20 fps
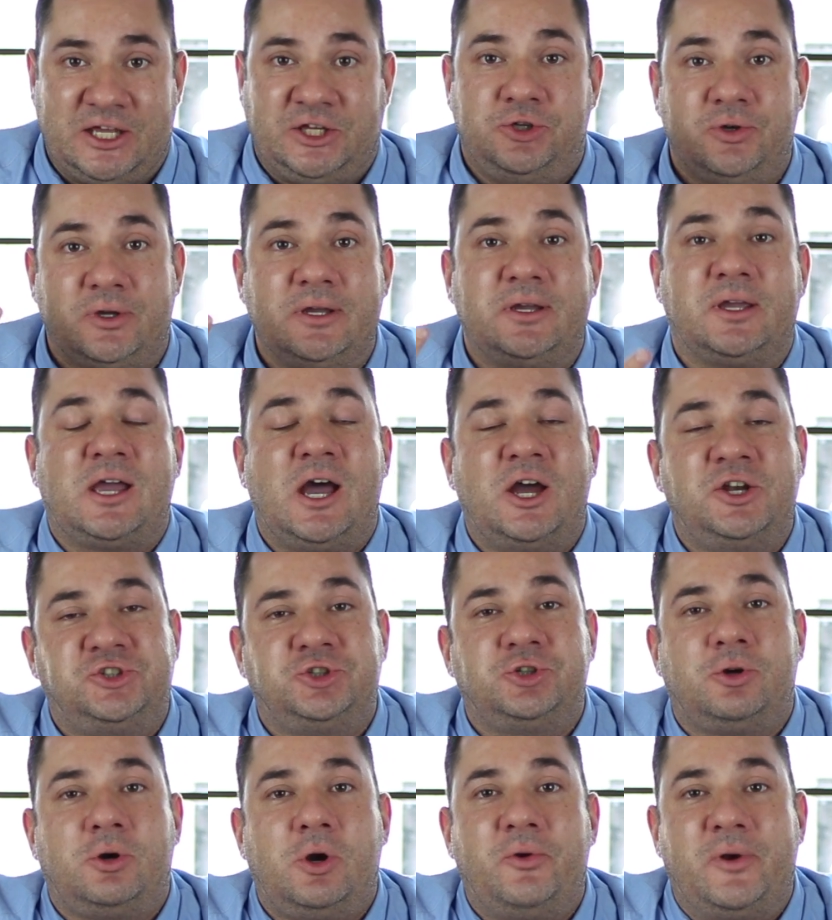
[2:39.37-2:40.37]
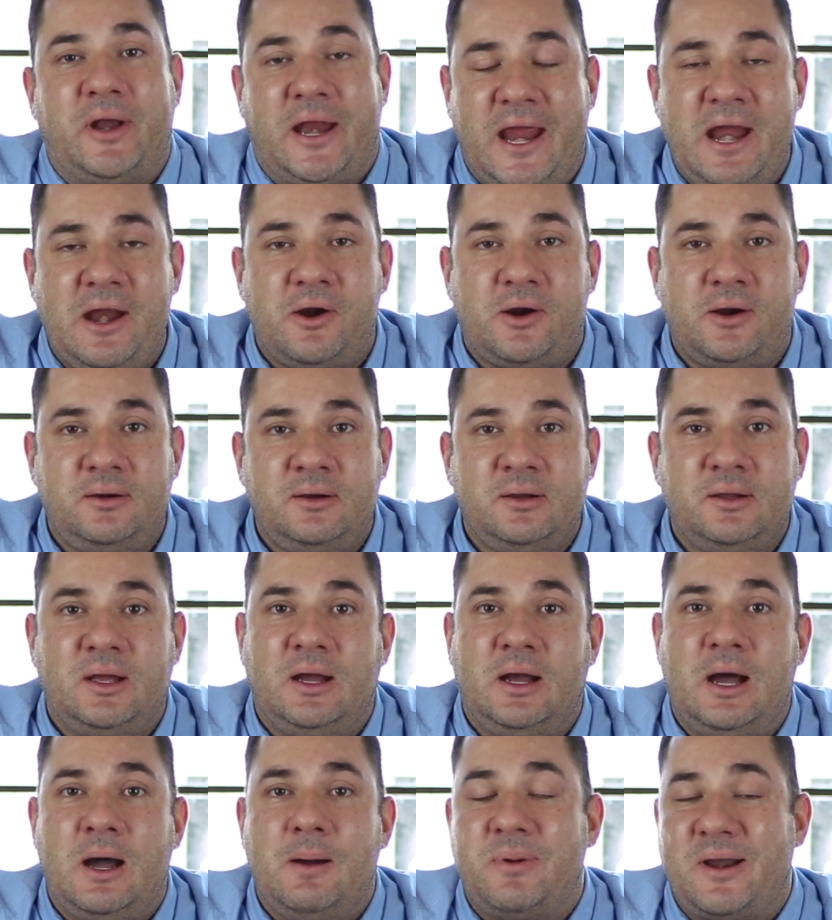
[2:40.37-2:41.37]
like you can cut your own hair,
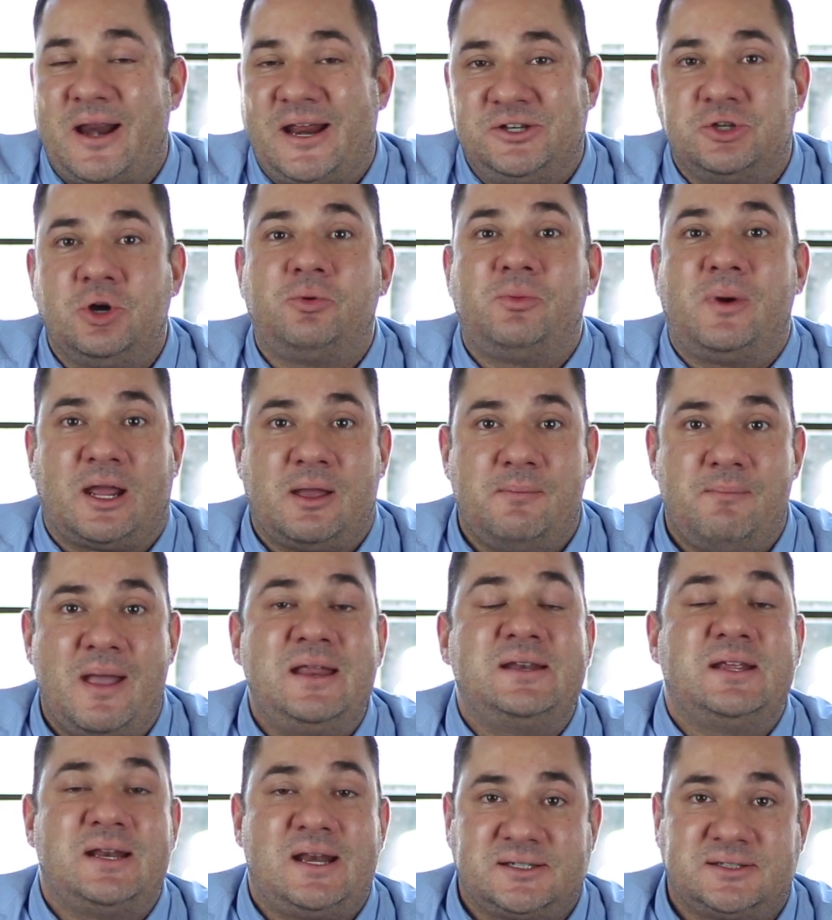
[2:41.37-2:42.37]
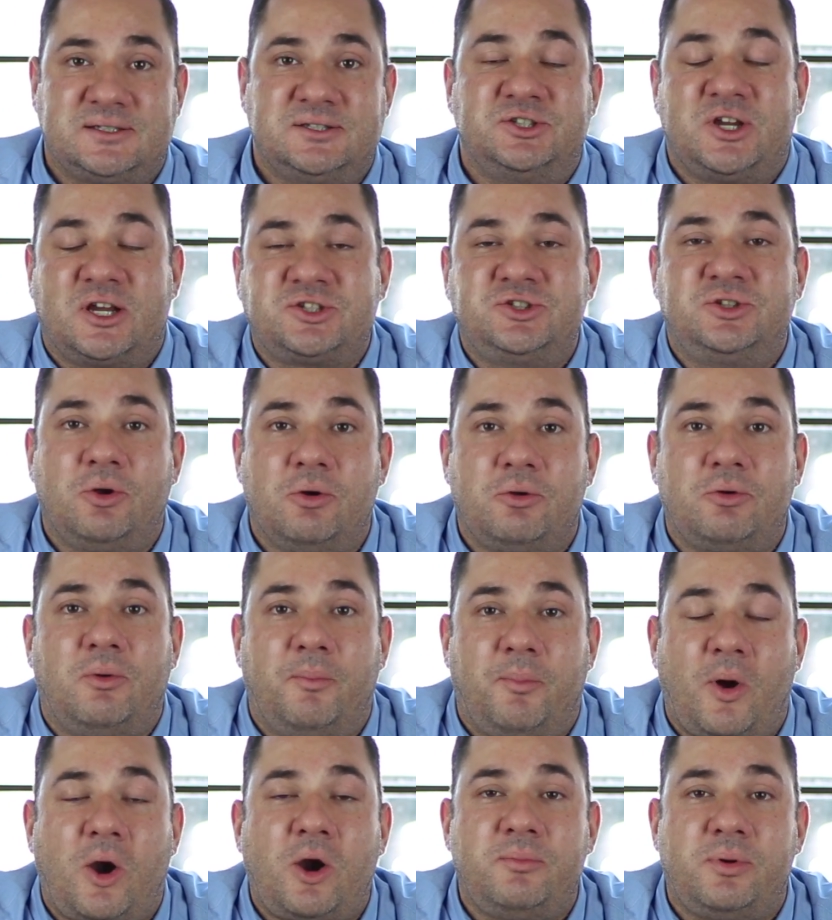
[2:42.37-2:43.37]
but I don't recommend it. I suggest you go to
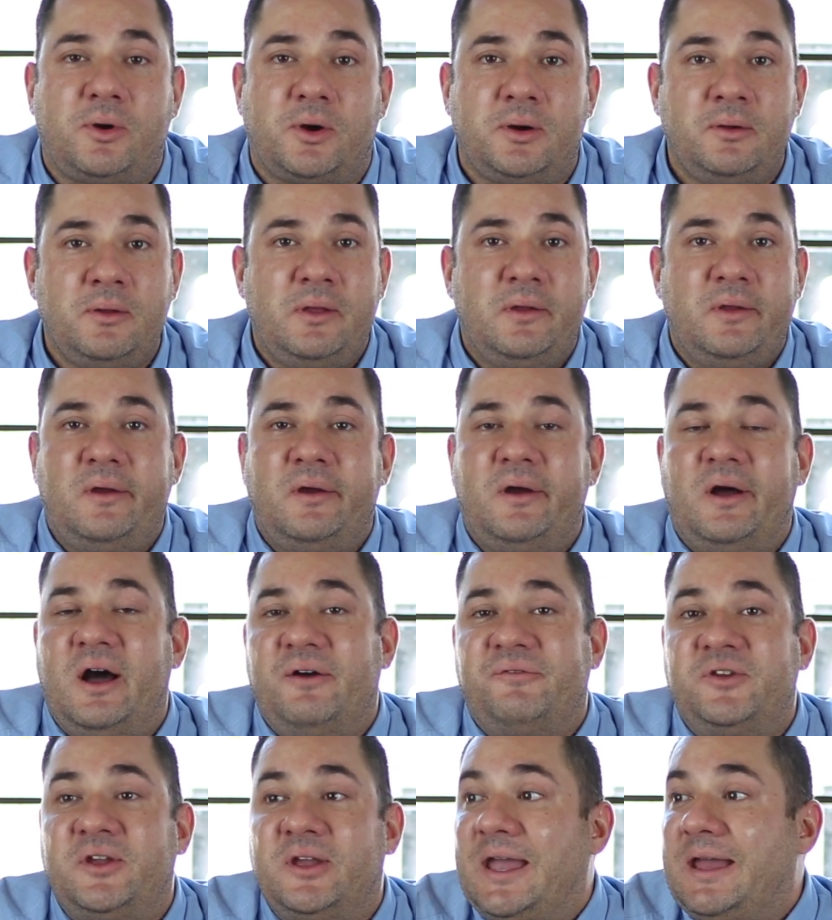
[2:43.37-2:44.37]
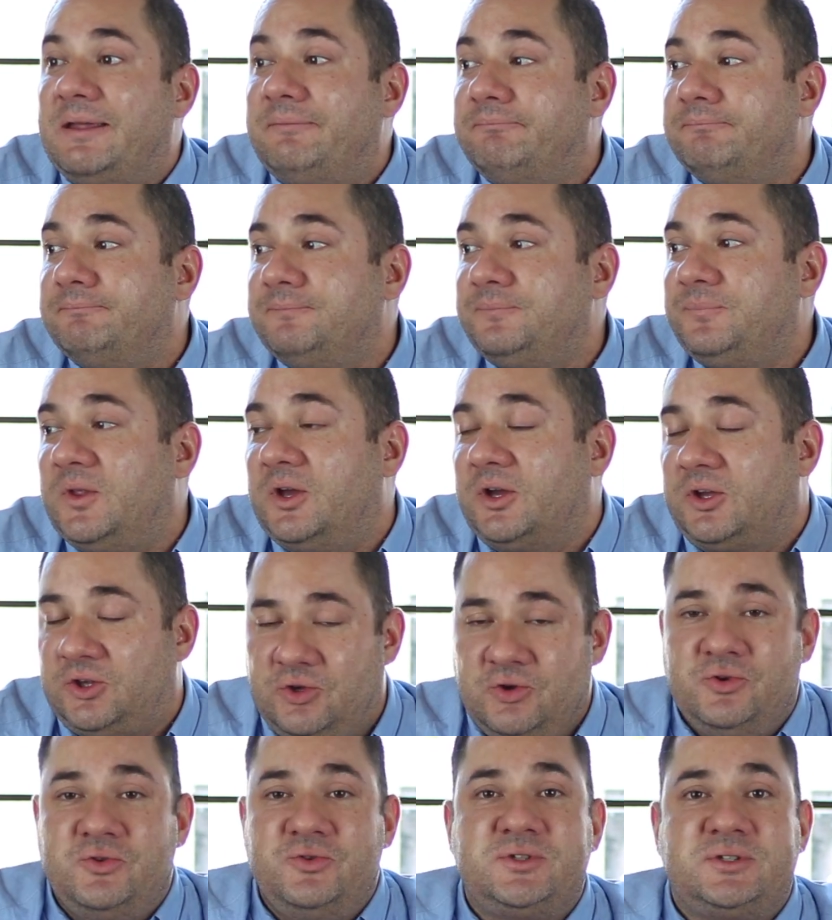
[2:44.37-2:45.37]
a barber. If you get
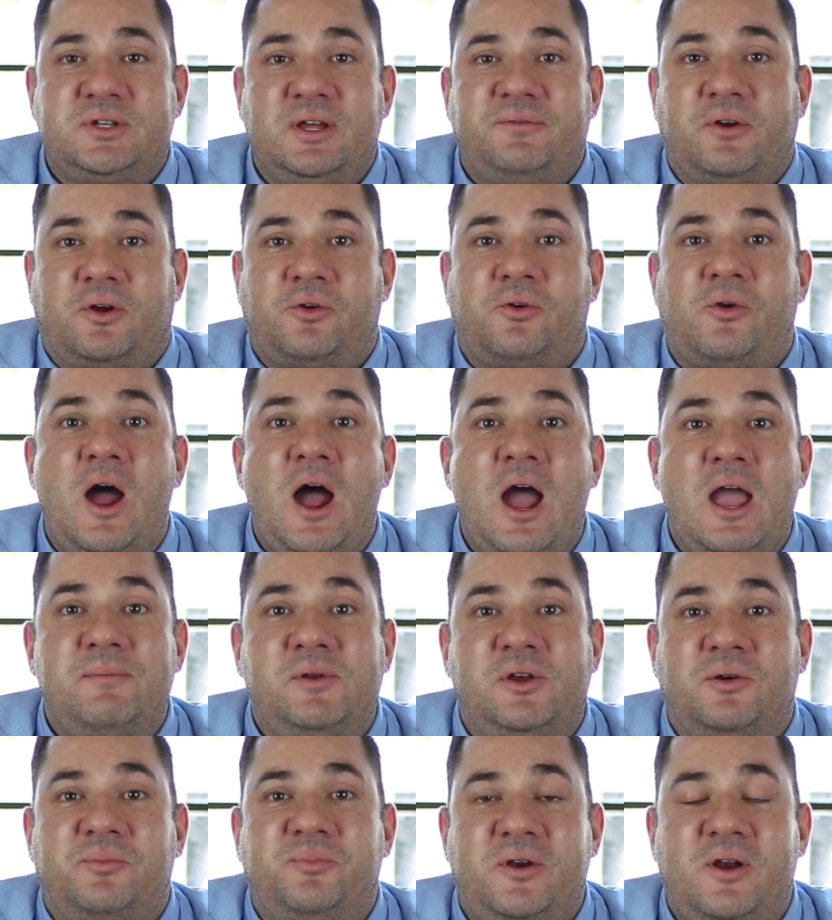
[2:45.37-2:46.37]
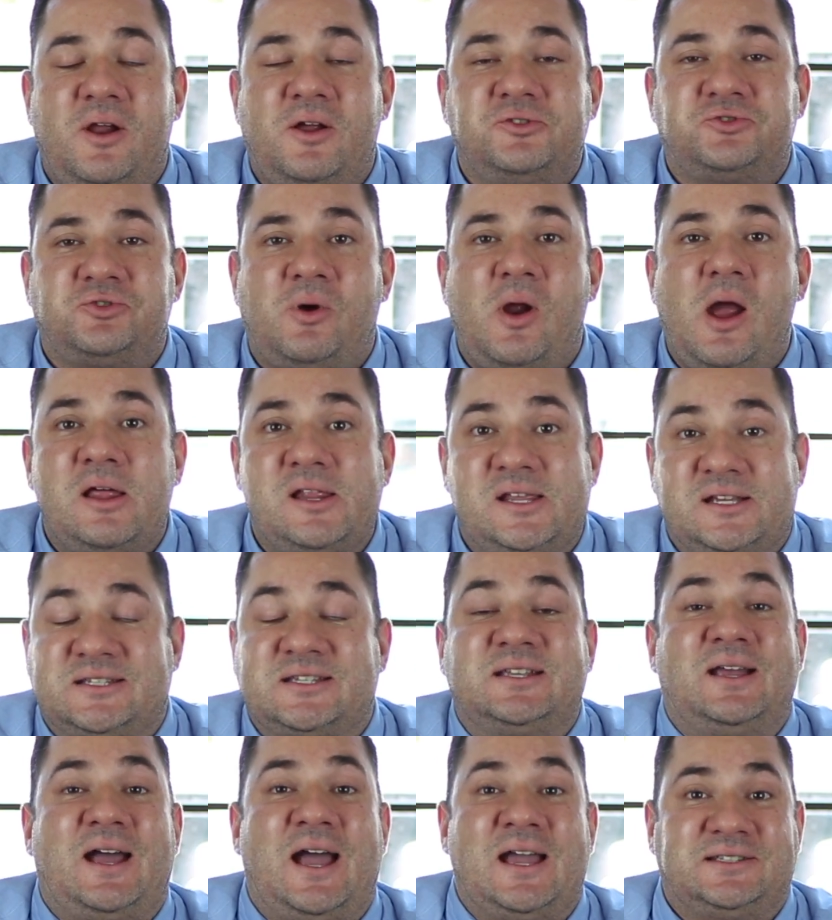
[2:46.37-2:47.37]
accused of a crime and you're put on trial,
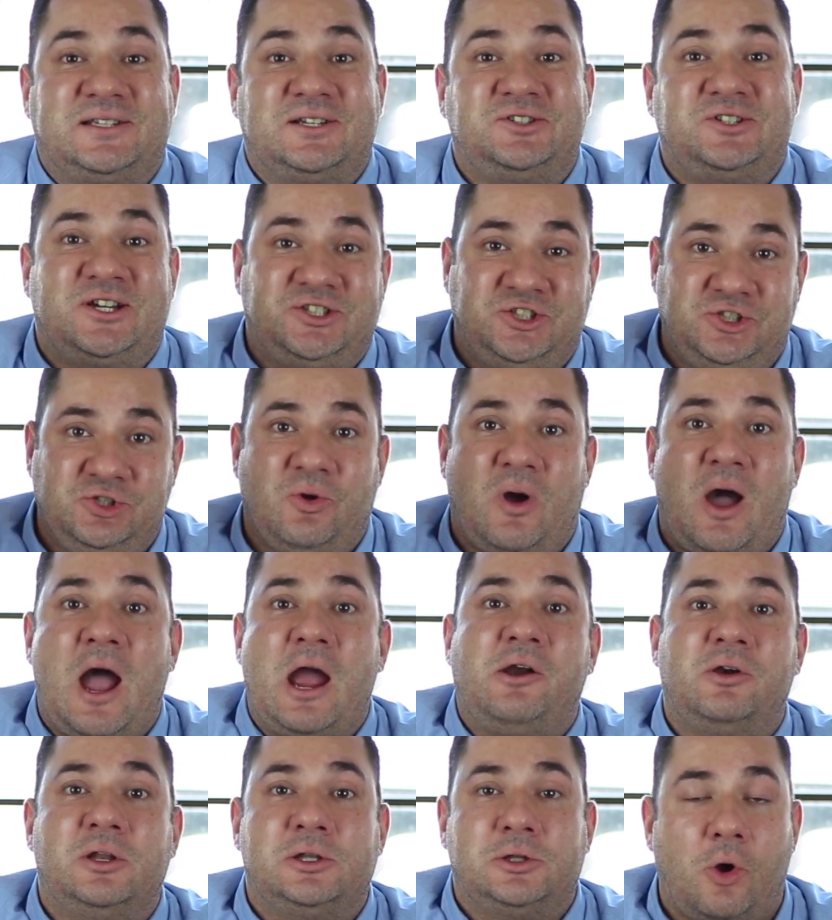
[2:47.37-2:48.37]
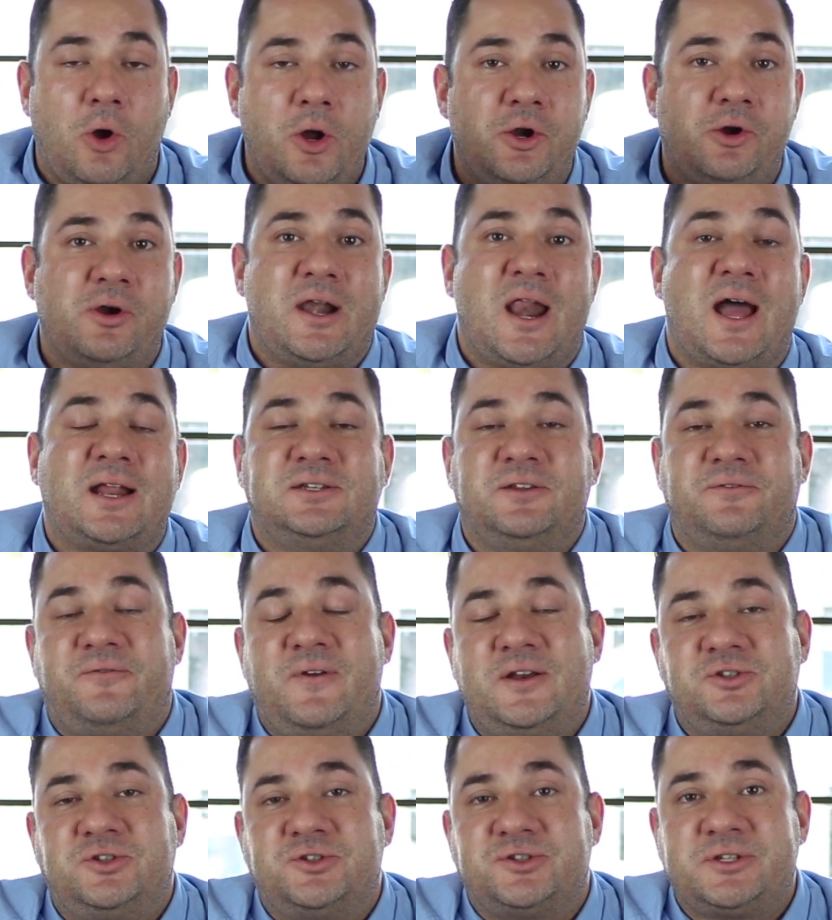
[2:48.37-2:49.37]
I suggest you hire a lawyer and not
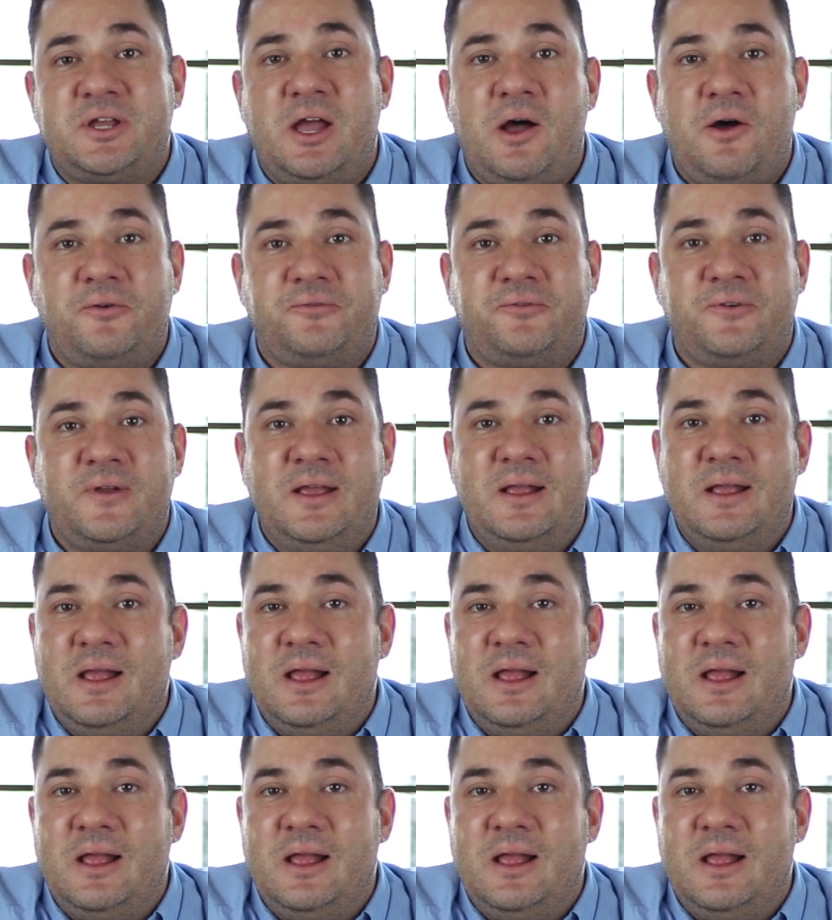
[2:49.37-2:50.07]
defend yourself.